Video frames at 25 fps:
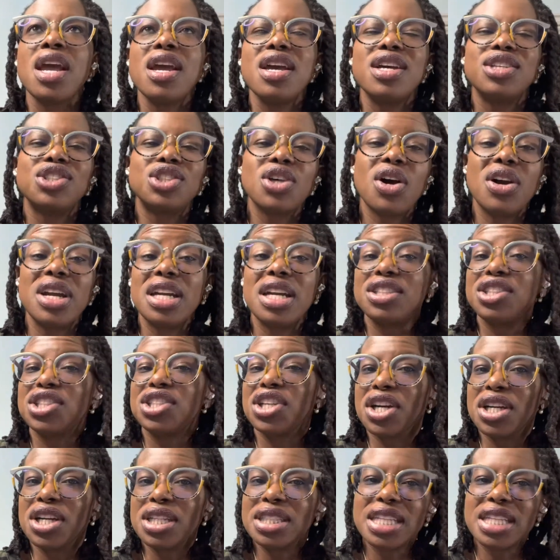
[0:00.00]
So it
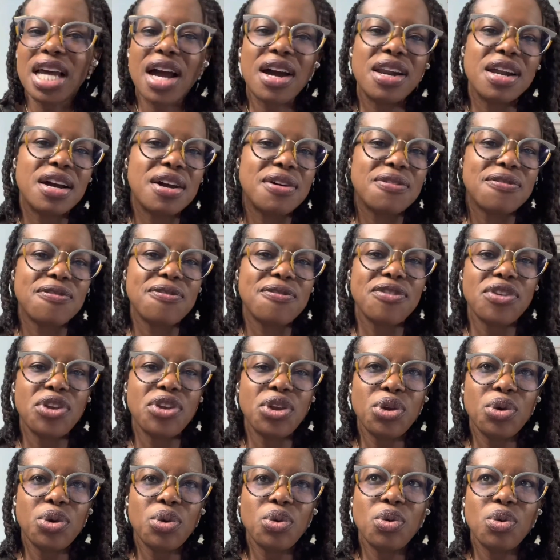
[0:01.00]
turns out a
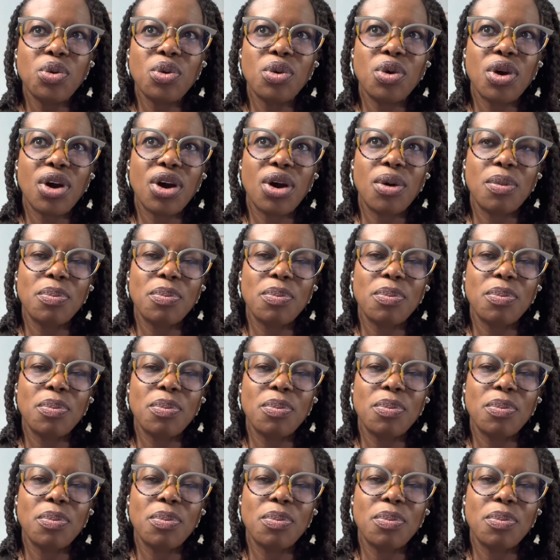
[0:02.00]
few